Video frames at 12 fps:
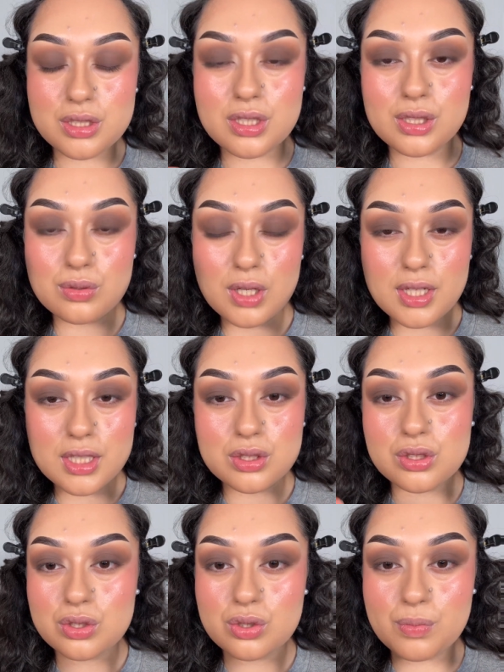that's why I like to
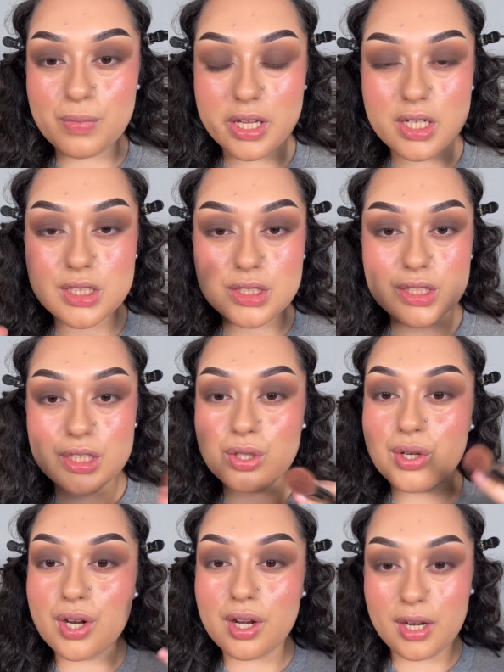do my
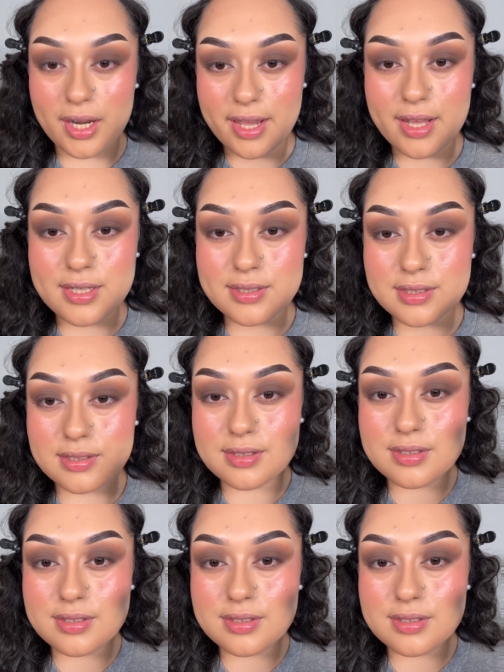concealer last.